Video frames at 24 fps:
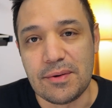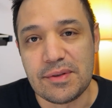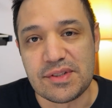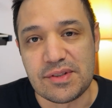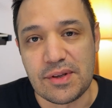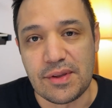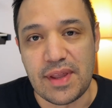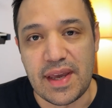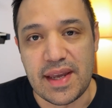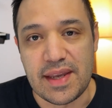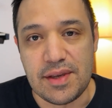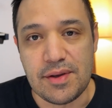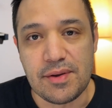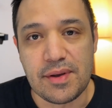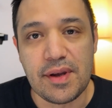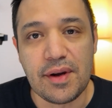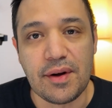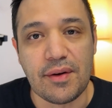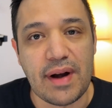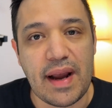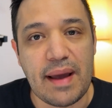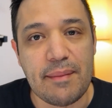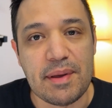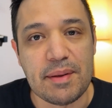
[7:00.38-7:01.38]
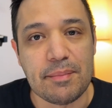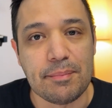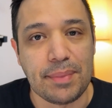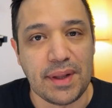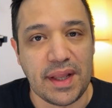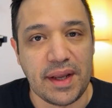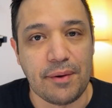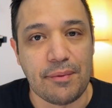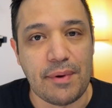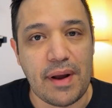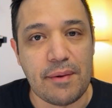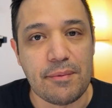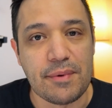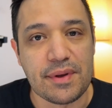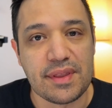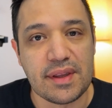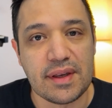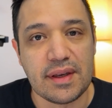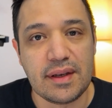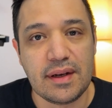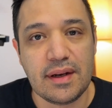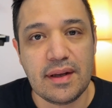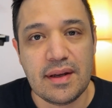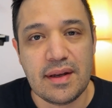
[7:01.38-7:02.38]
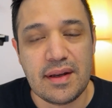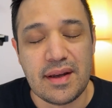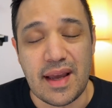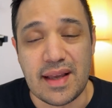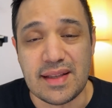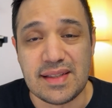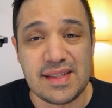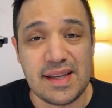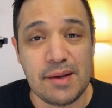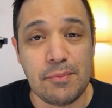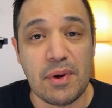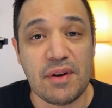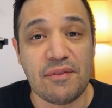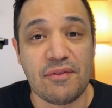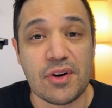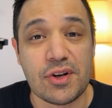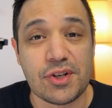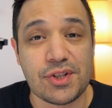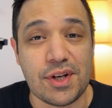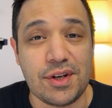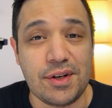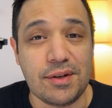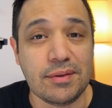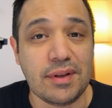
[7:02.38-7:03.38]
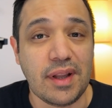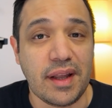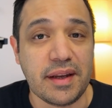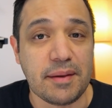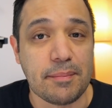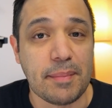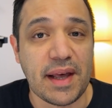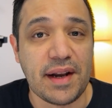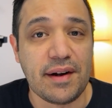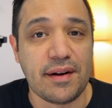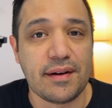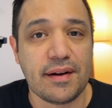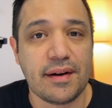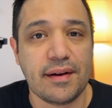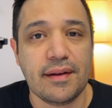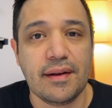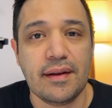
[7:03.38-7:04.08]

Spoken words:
so that you can grab it and play around with it and see what version you like better.